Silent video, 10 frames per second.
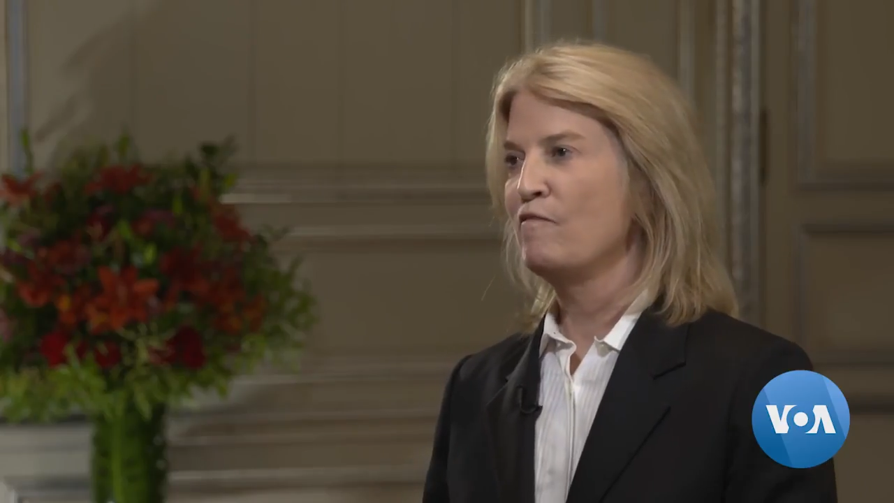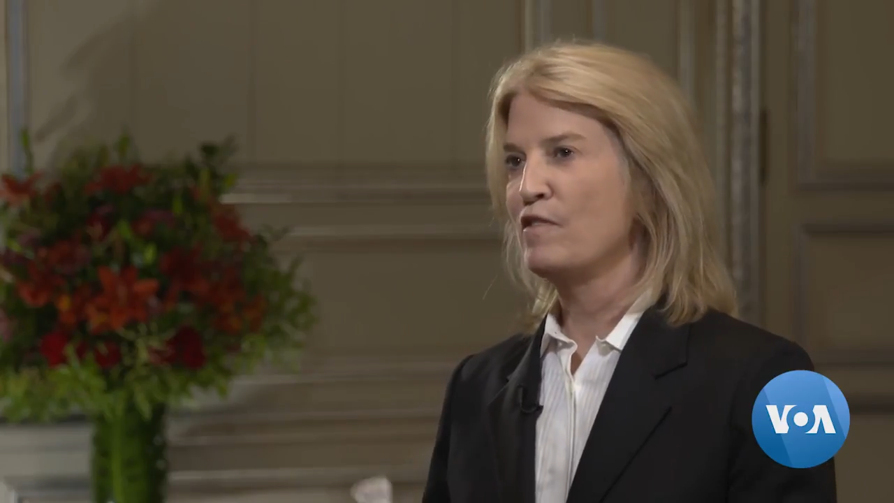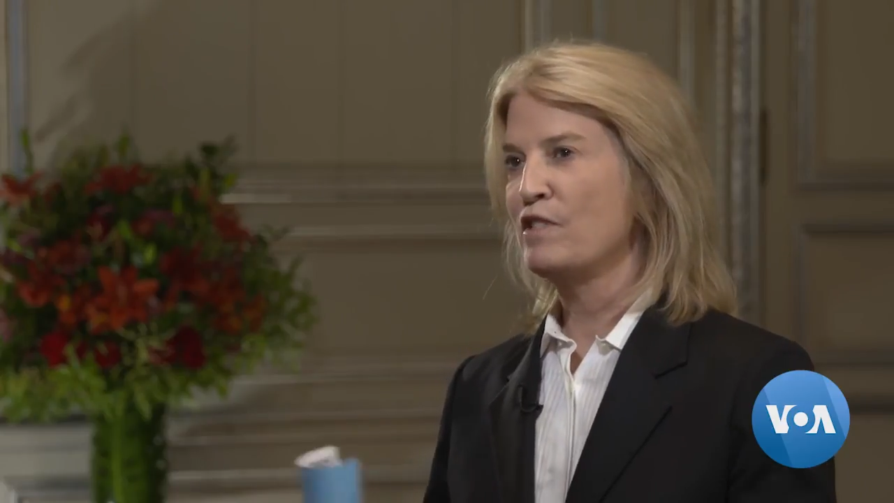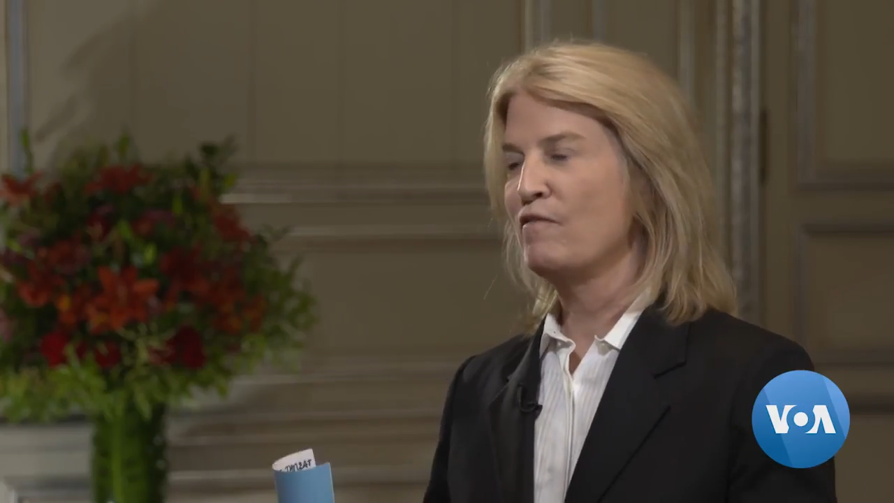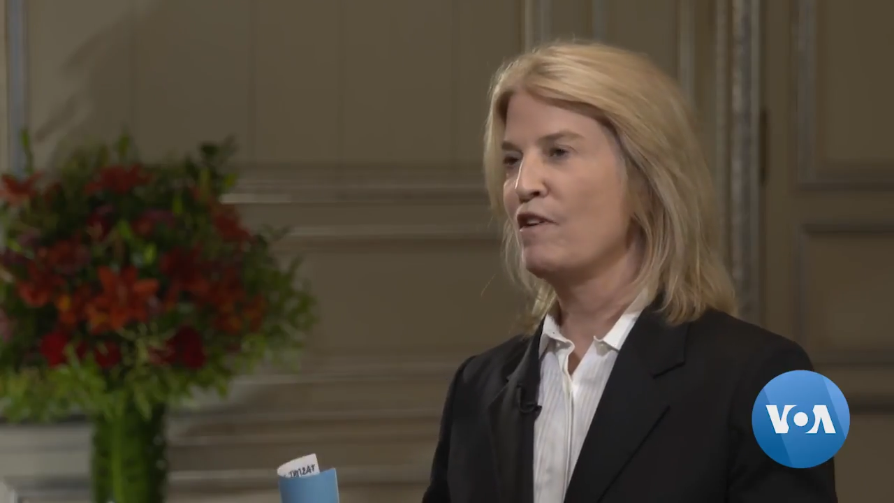
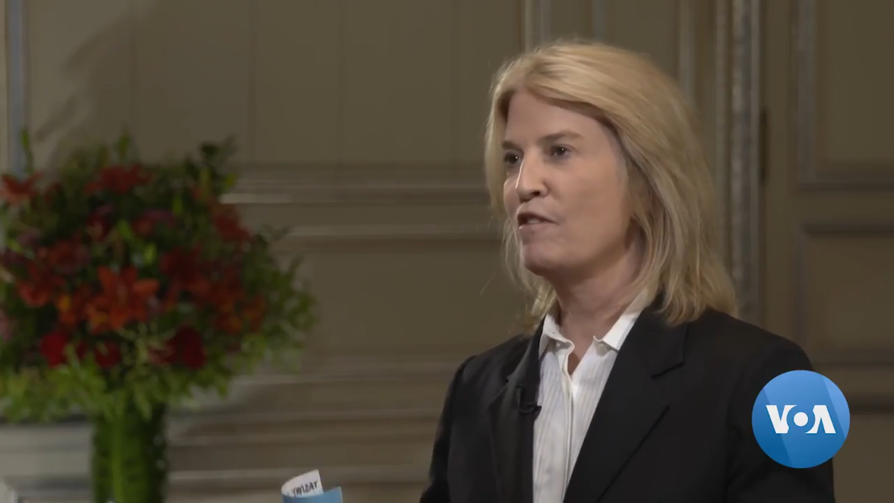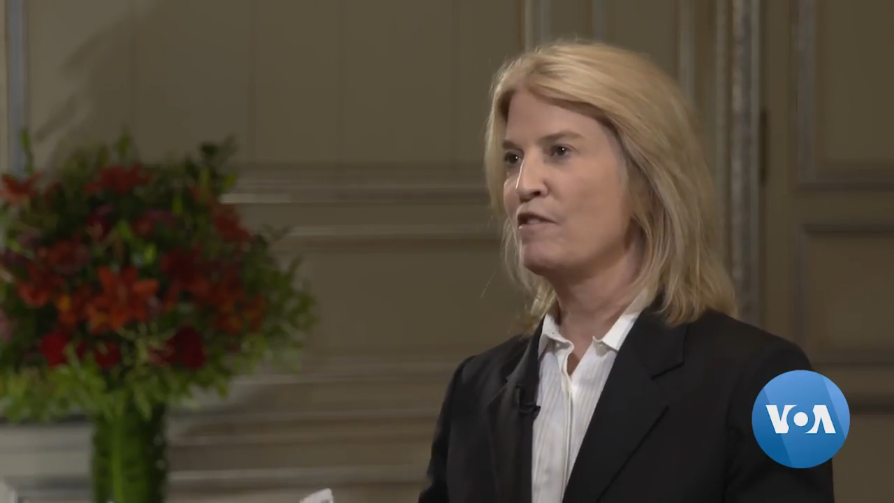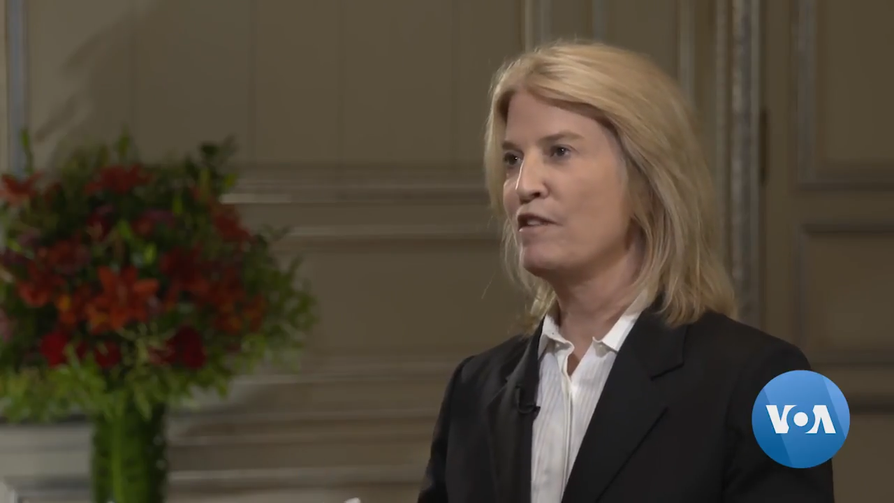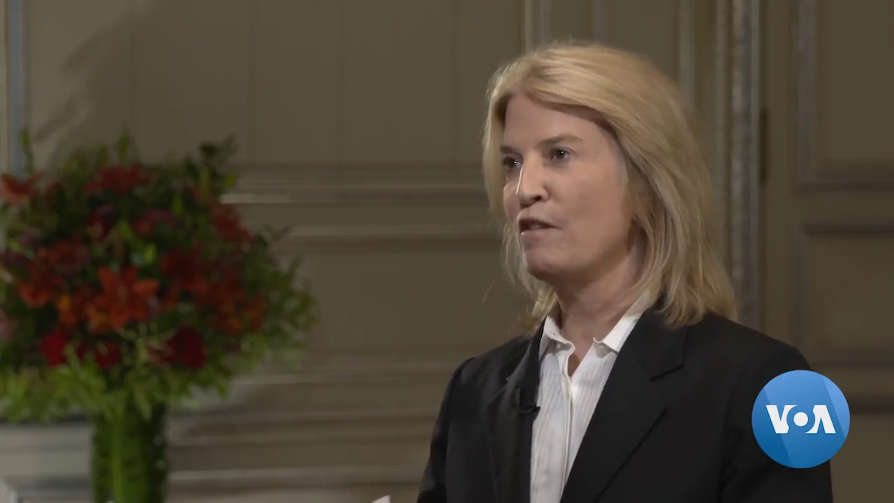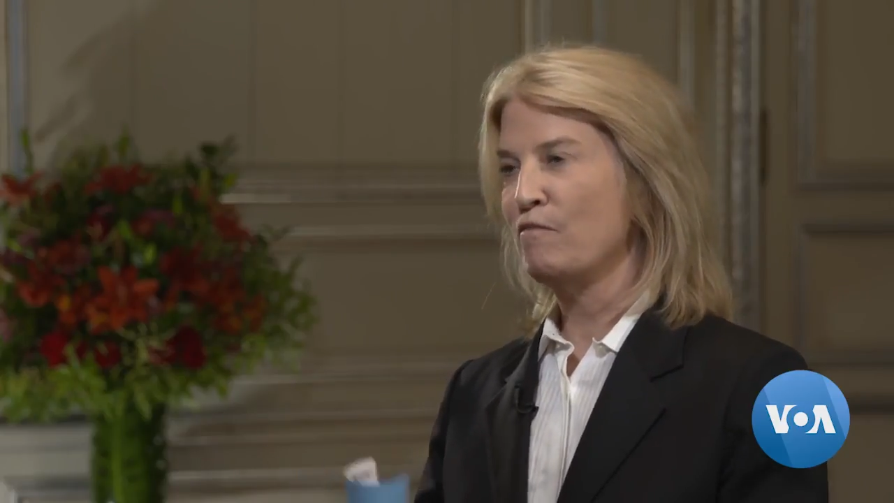First of all,
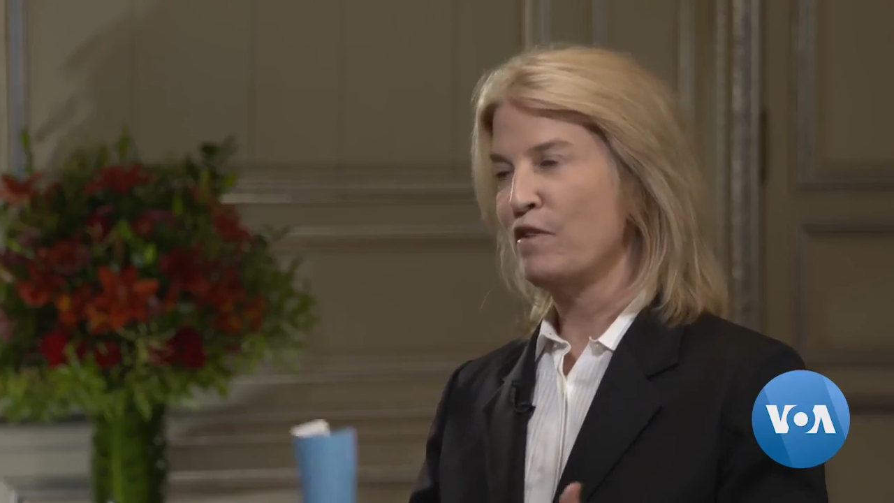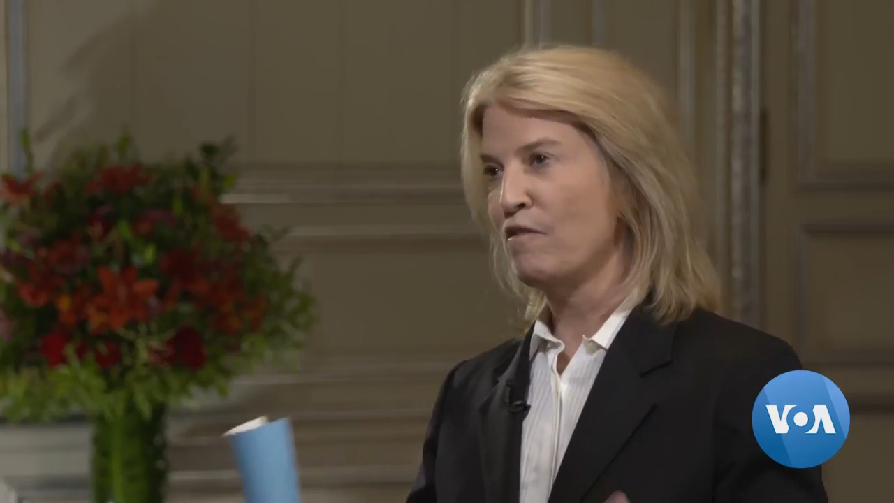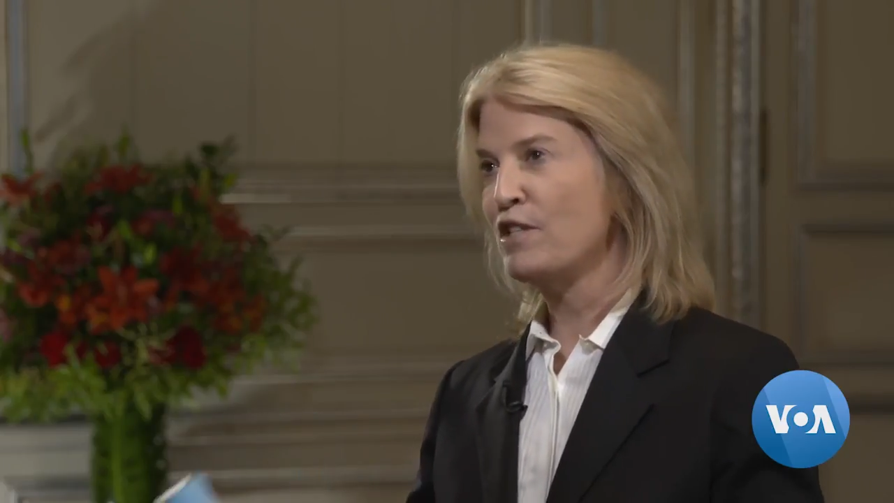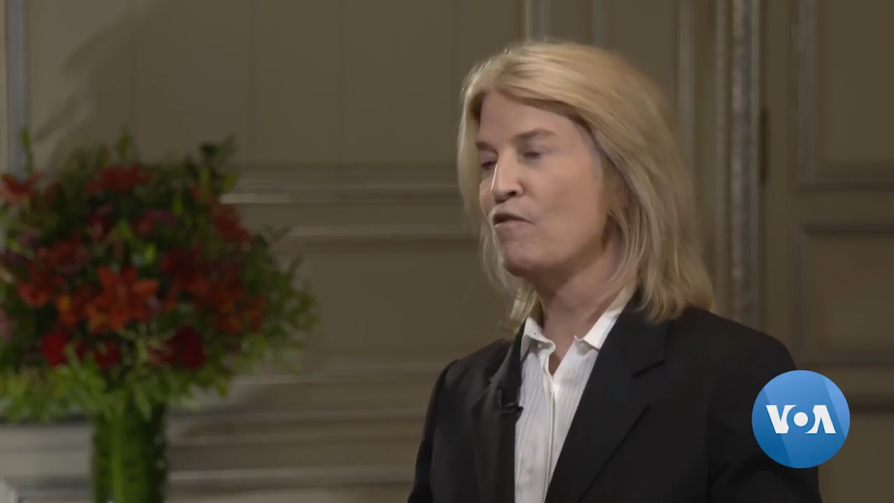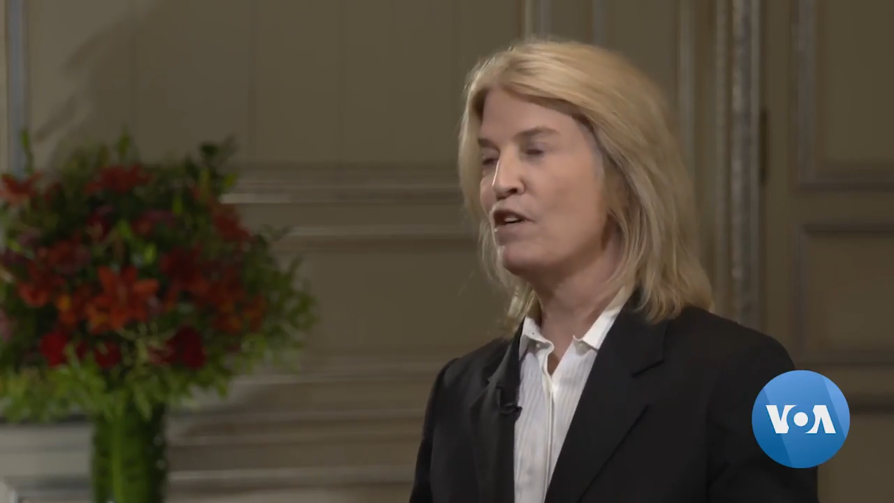do you think
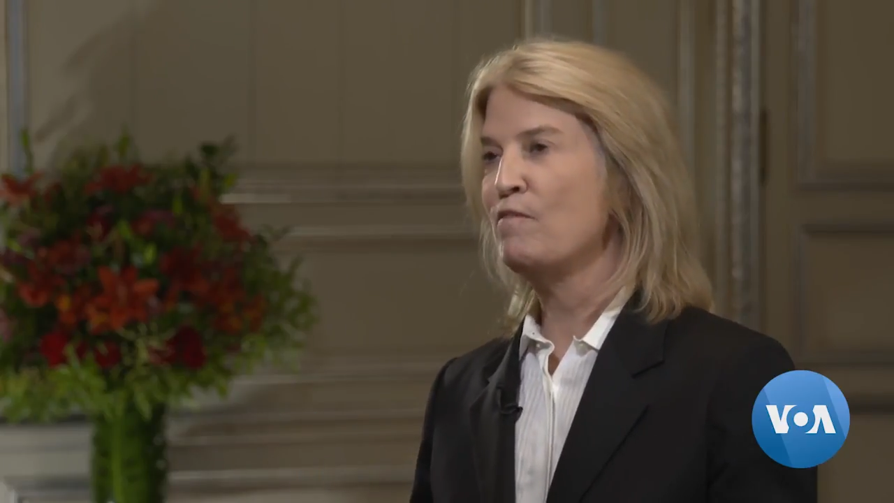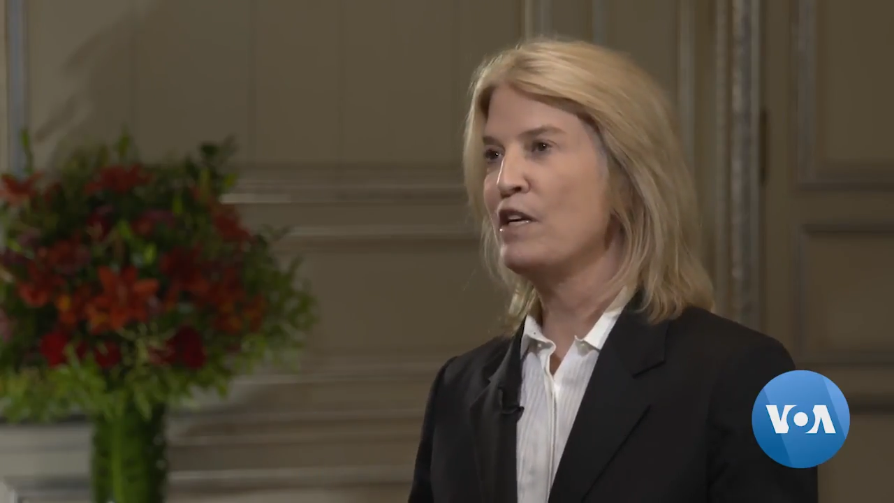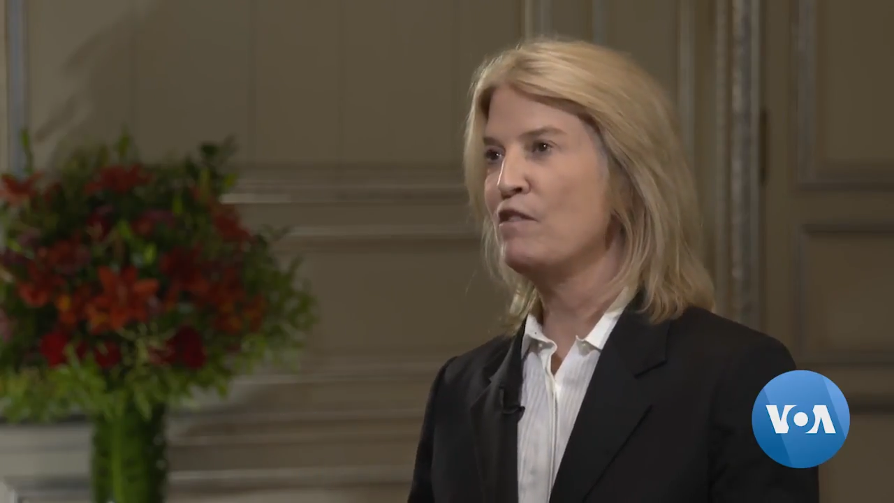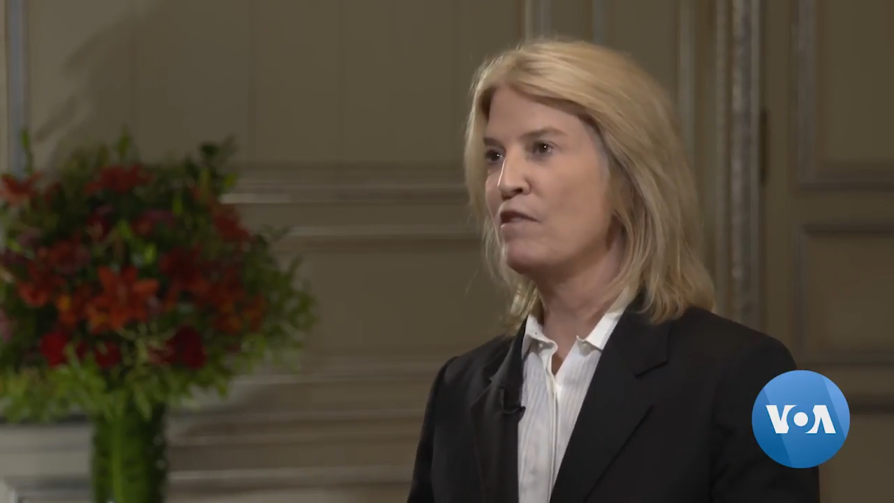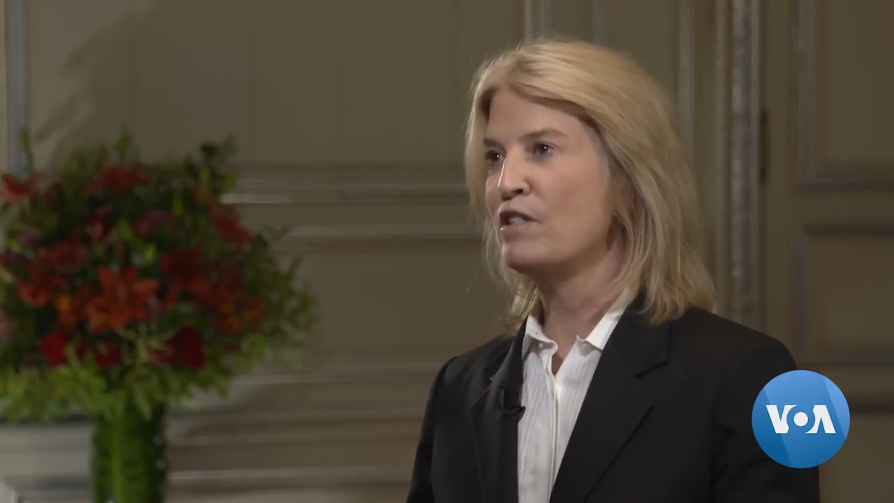there is going to
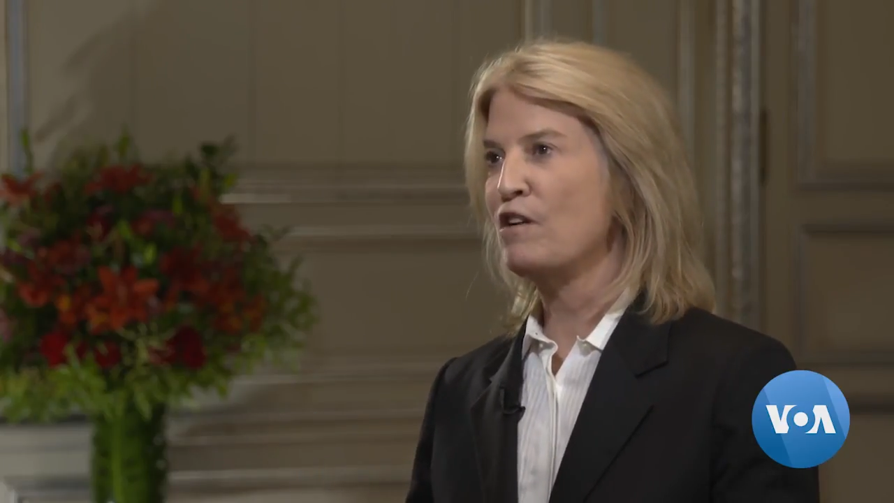be a U.S.